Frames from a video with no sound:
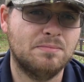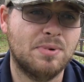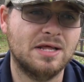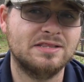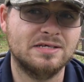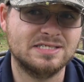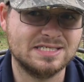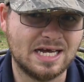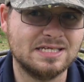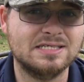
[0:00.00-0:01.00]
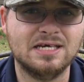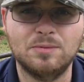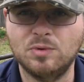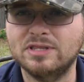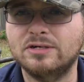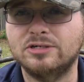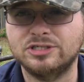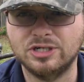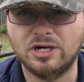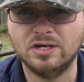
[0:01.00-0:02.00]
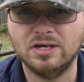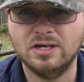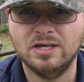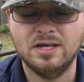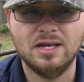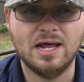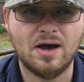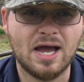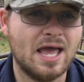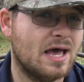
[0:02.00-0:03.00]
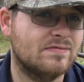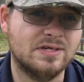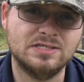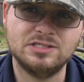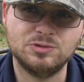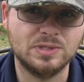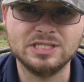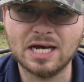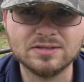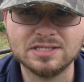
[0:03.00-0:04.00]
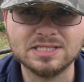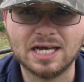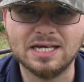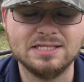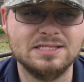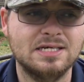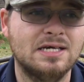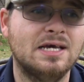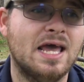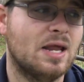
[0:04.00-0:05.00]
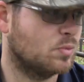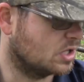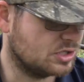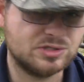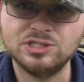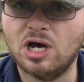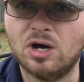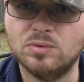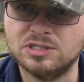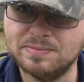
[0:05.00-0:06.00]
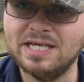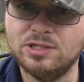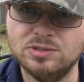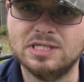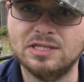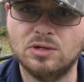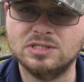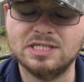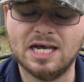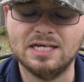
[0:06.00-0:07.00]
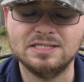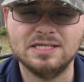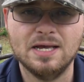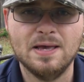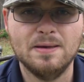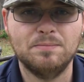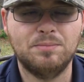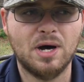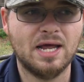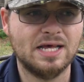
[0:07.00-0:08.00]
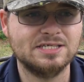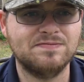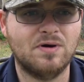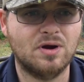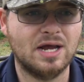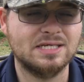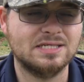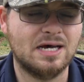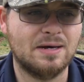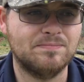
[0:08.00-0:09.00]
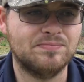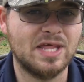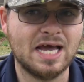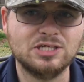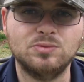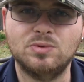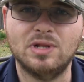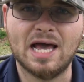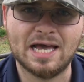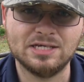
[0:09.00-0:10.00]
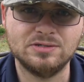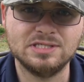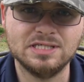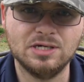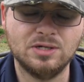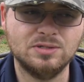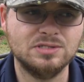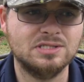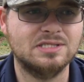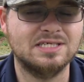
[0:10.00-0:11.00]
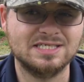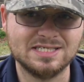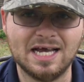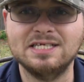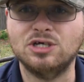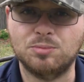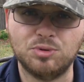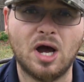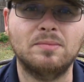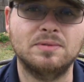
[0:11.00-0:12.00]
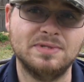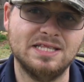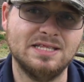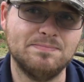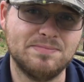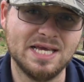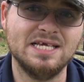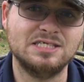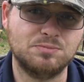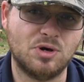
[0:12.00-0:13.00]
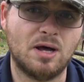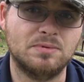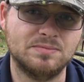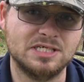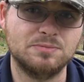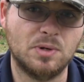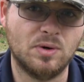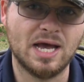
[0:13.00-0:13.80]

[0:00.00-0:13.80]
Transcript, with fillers: but the sights that come with it are junk. Now I haven't switched out the sights, and what you saw was me using those sights but as far as um, the actual accuracy goes, the sights are probably the biggest problem this bow